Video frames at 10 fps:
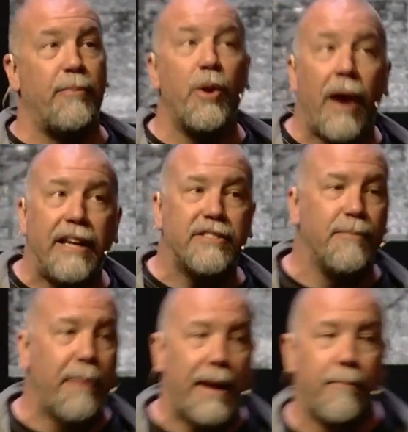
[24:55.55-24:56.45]
You ate some
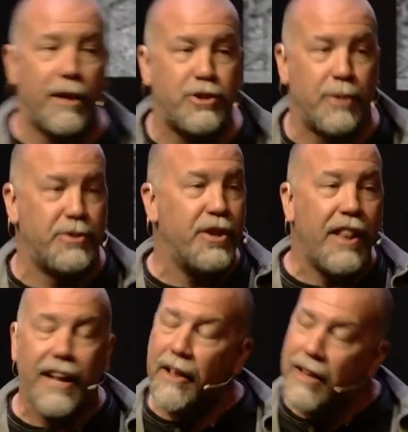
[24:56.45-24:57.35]
bad mushrooms. He's
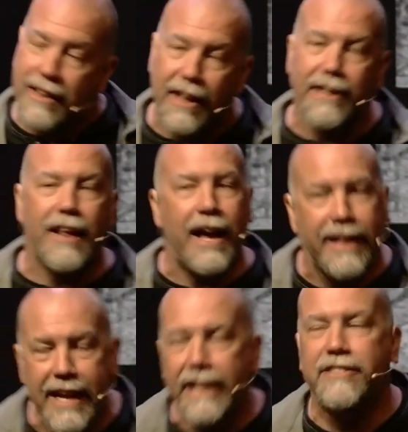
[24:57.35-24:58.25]
like, I
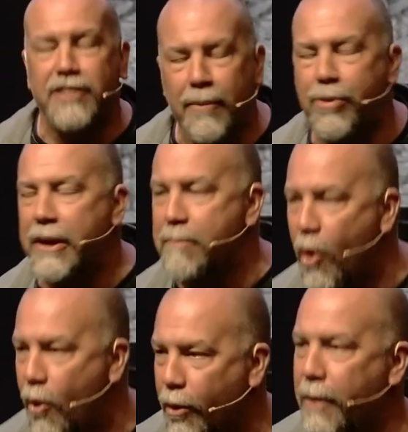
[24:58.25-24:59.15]
need something
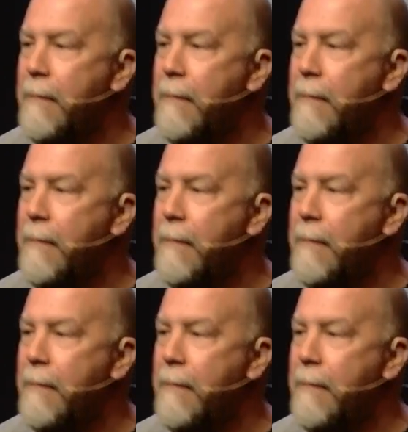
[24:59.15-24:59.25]
more.